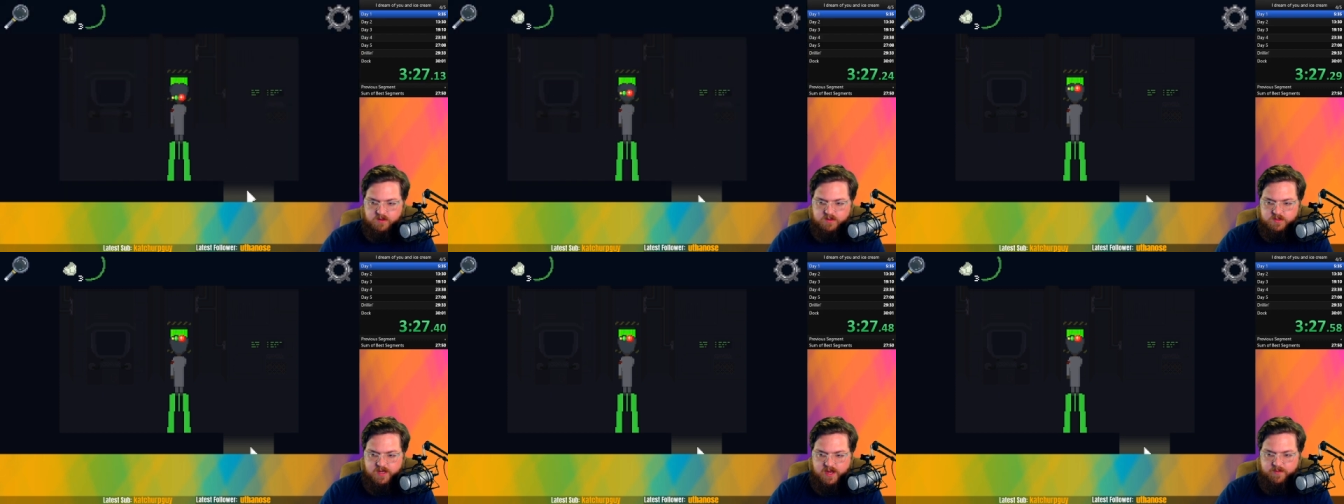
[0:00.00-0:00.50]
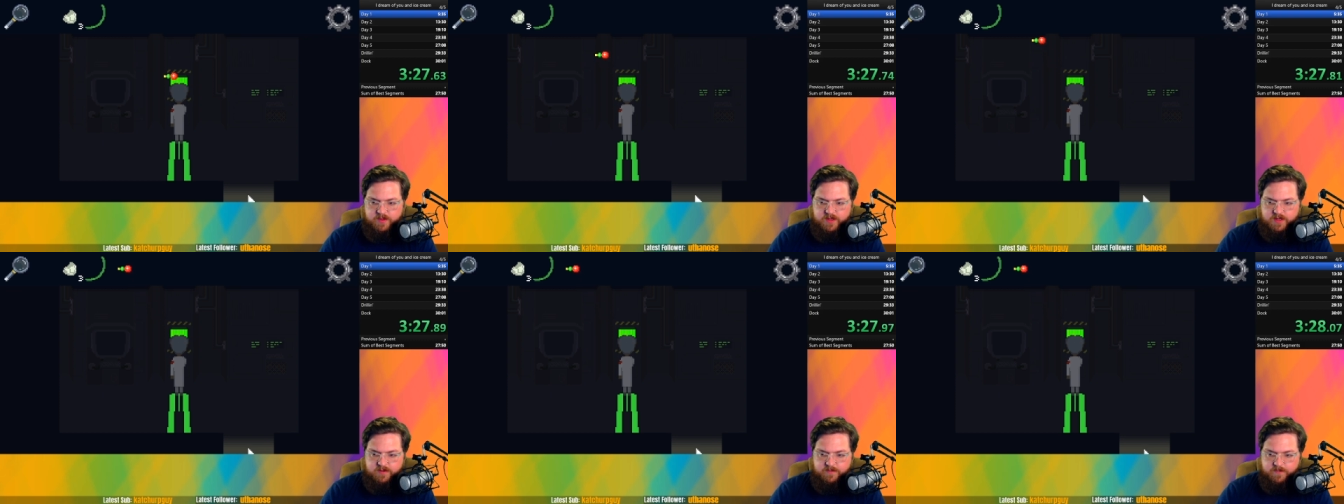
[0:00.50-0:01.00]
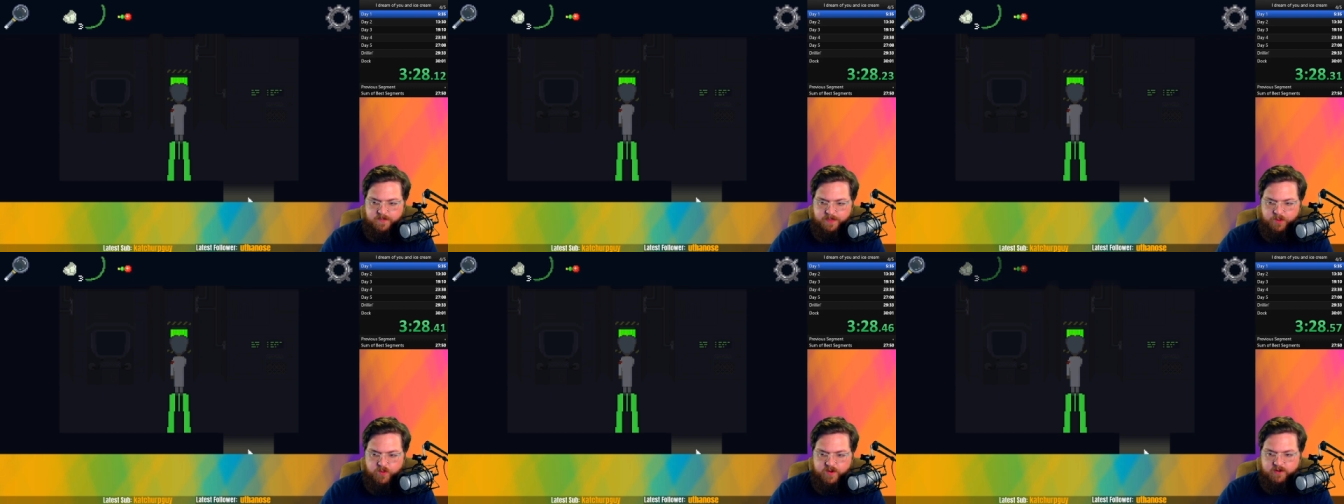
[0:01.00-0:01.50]
time the
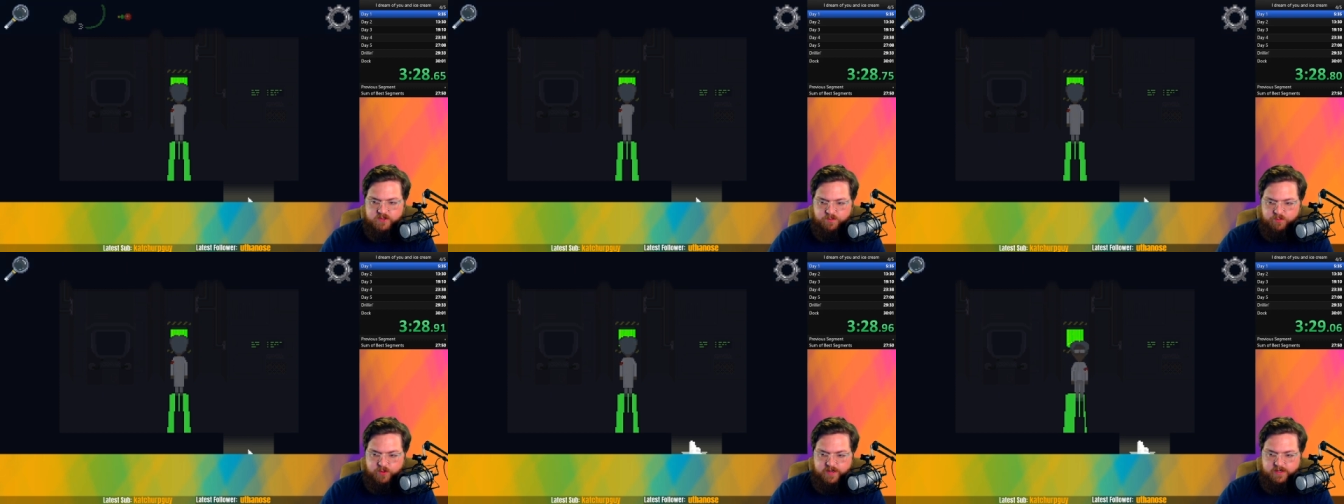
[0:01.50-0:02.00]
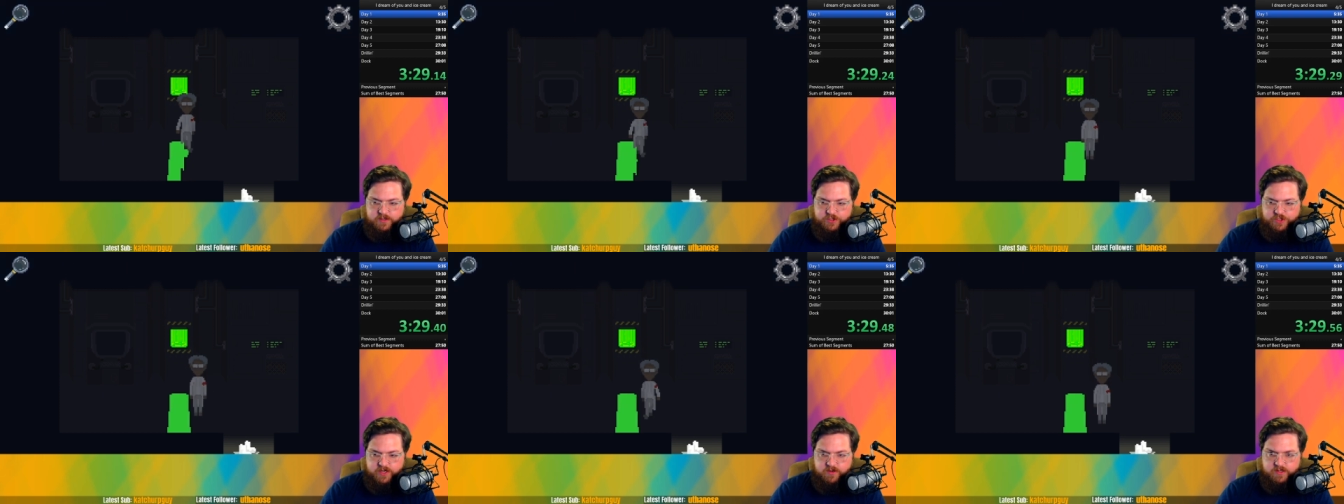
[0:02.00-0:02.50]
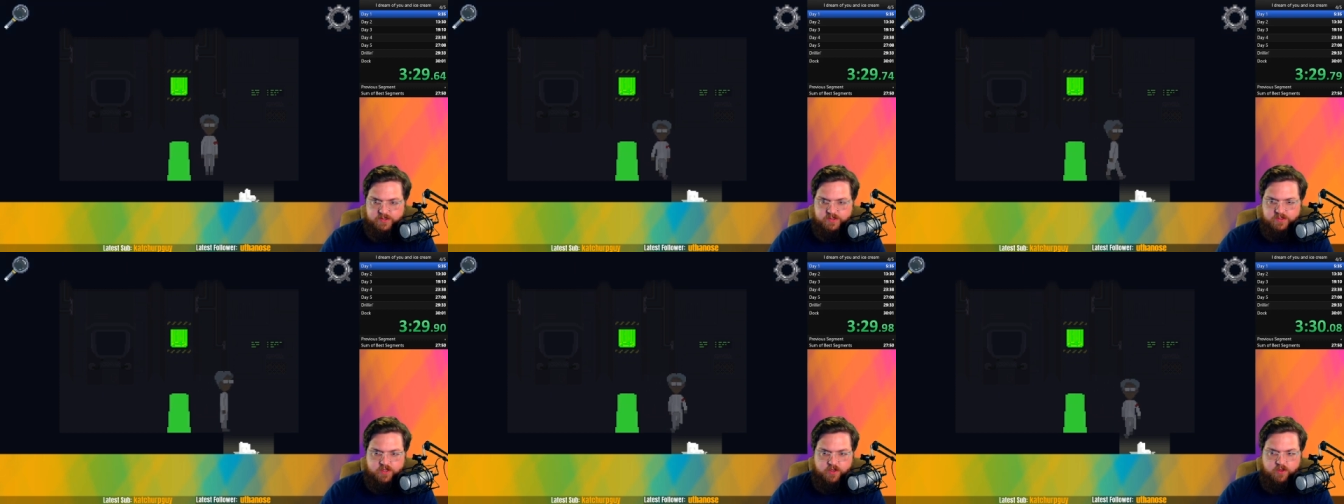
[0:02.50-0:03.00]
the windows are pretty generous,
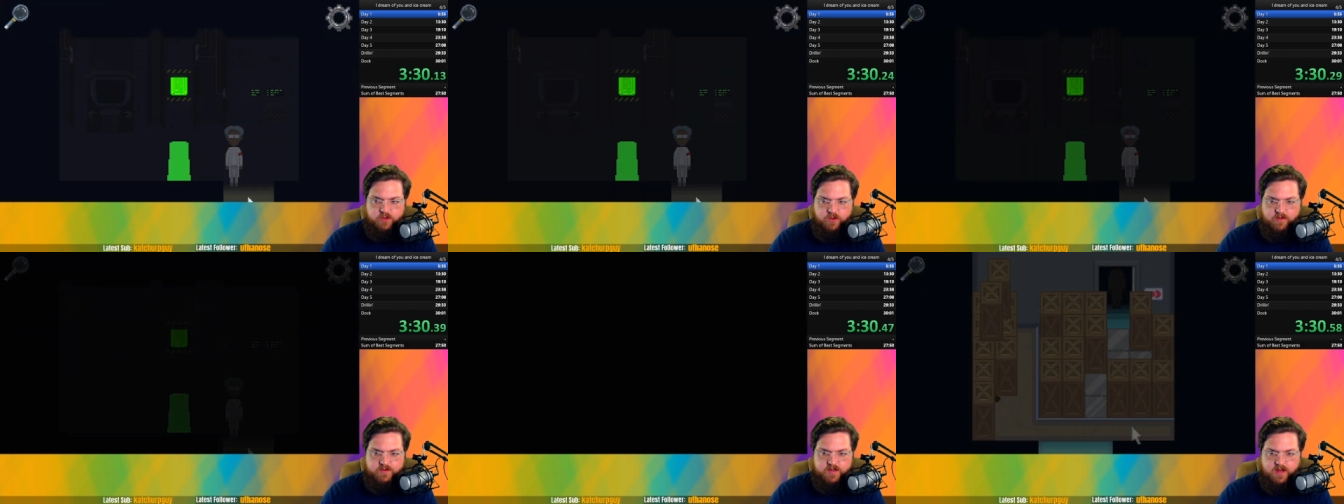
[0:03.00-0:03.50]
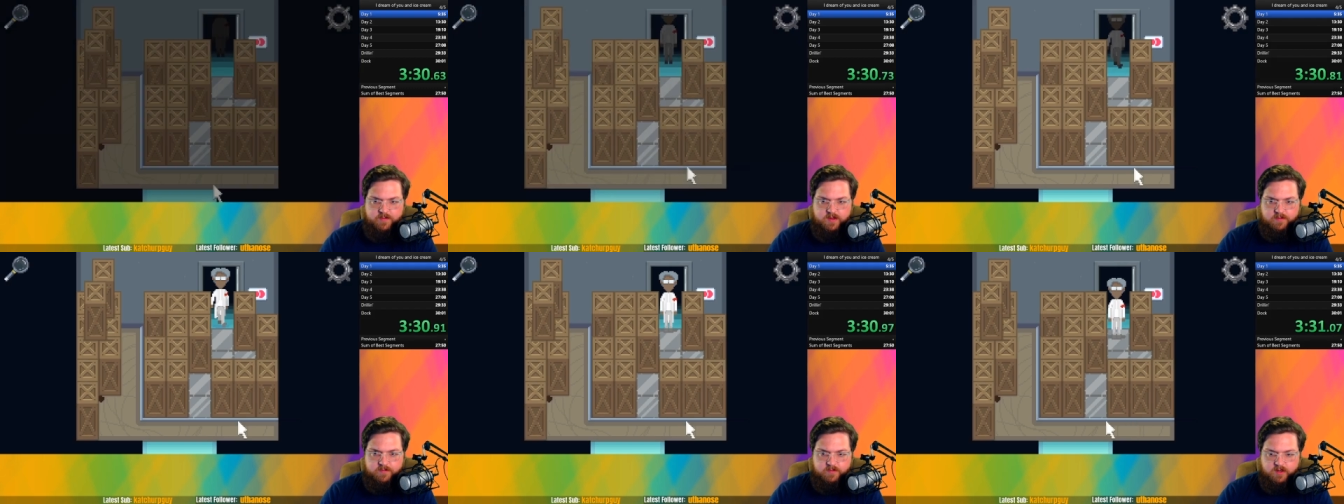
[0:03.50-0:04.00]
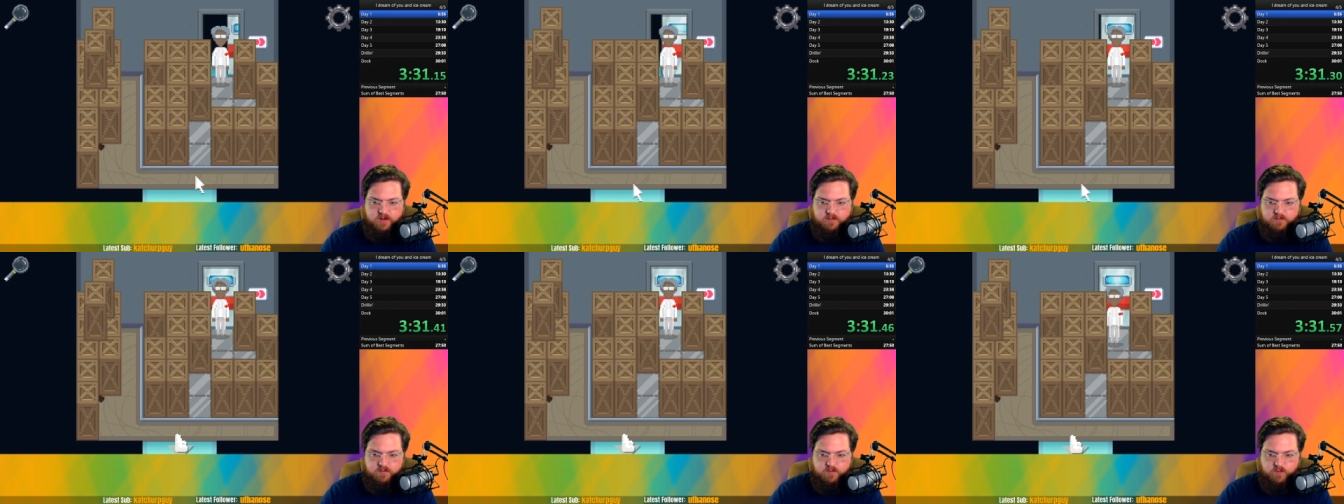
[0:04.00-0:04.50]
so you do have time to you know
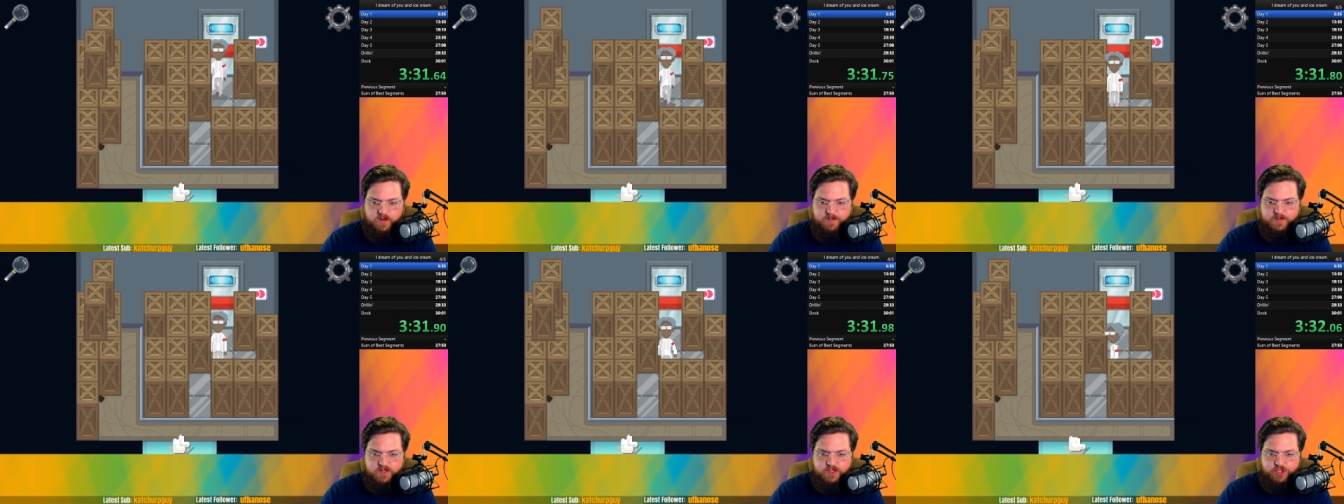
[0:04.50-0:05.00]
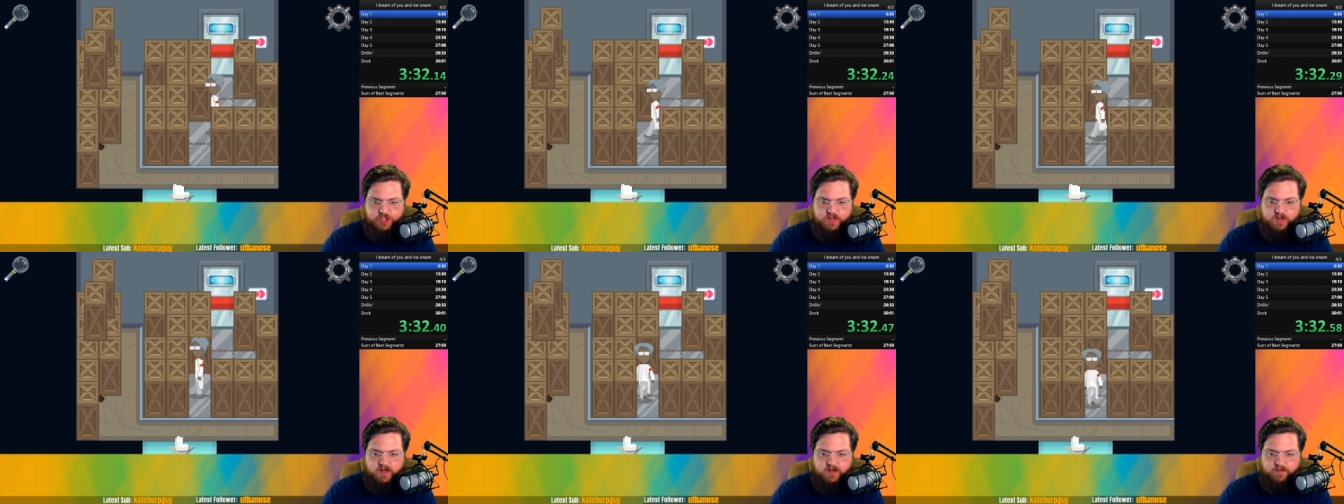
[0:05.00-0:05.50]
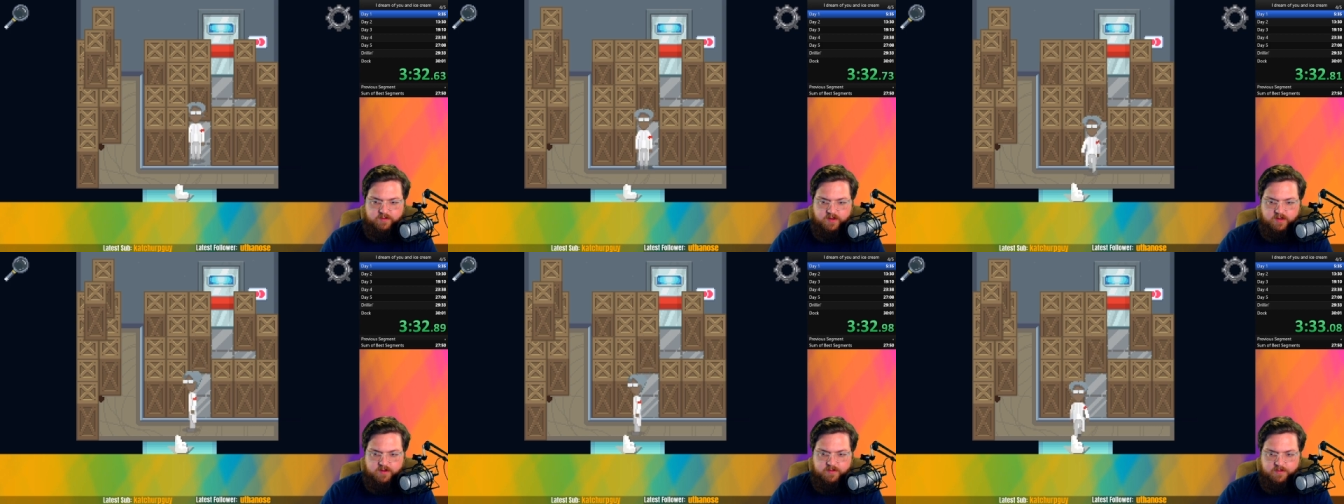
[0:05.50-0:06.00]
reposition if
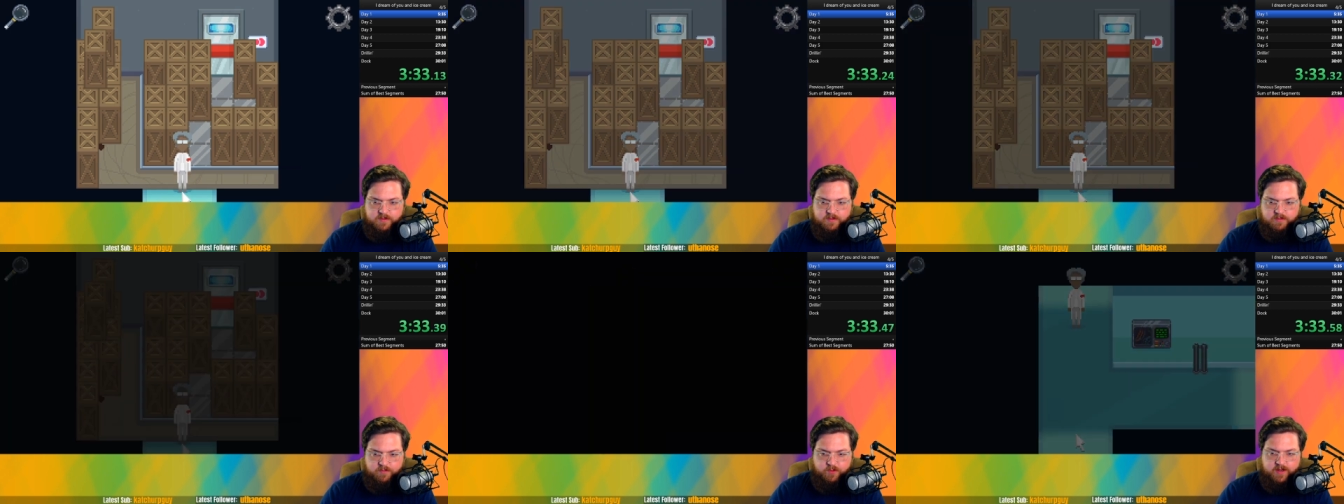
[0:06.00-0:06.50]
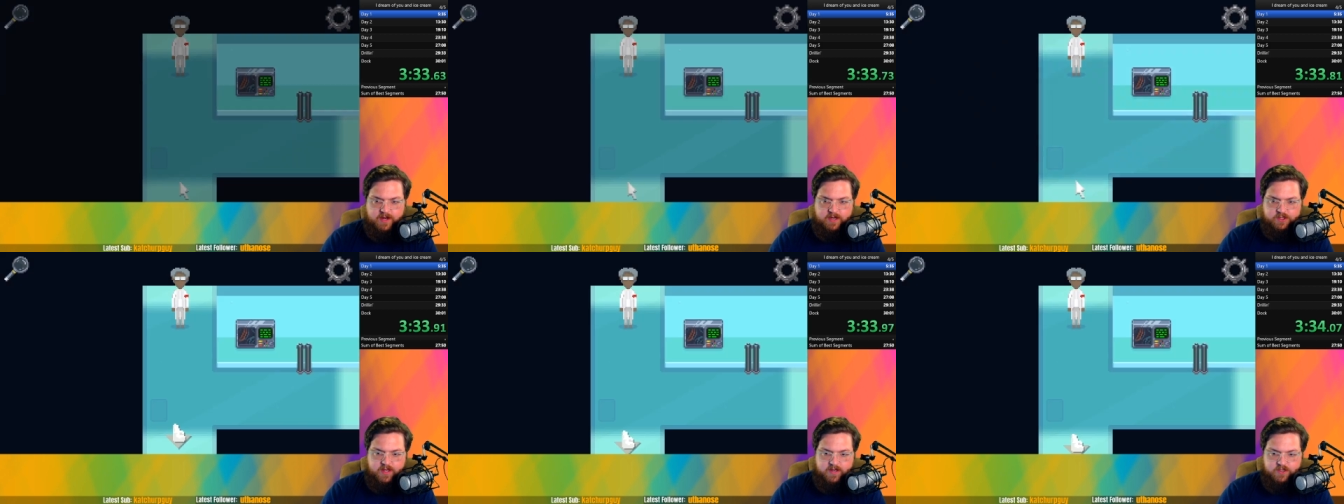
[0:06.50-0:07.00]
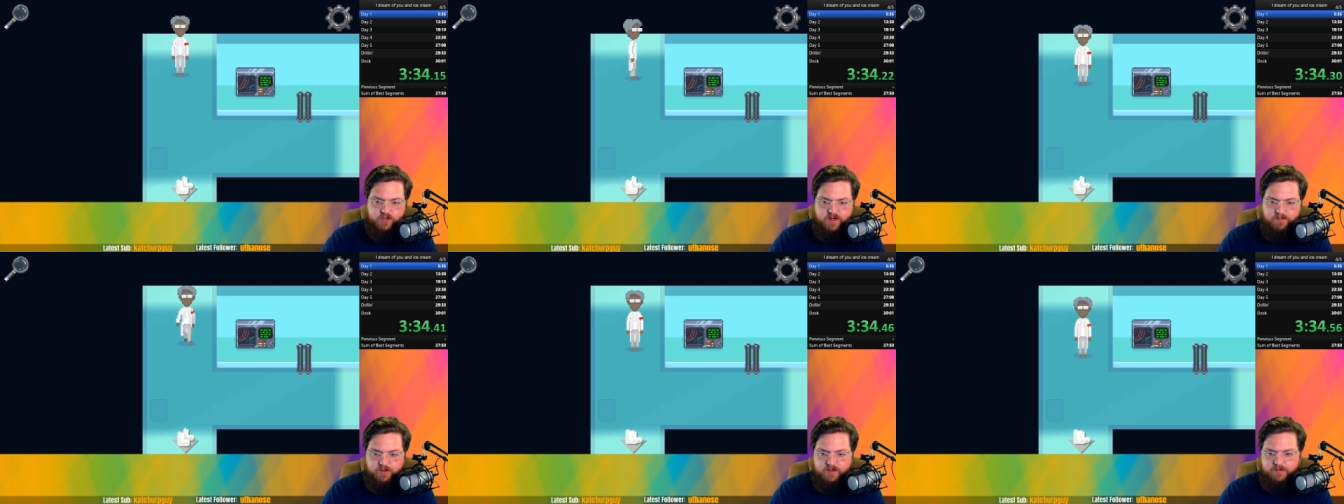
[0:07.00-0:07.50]
uh, before you can actually enter an
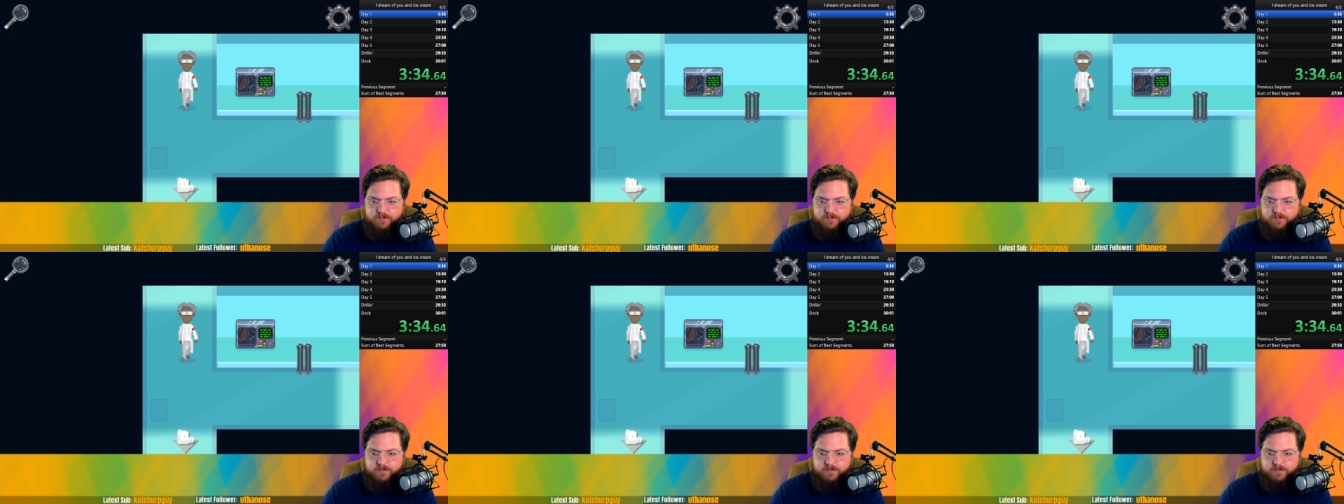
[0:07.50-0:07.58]
input.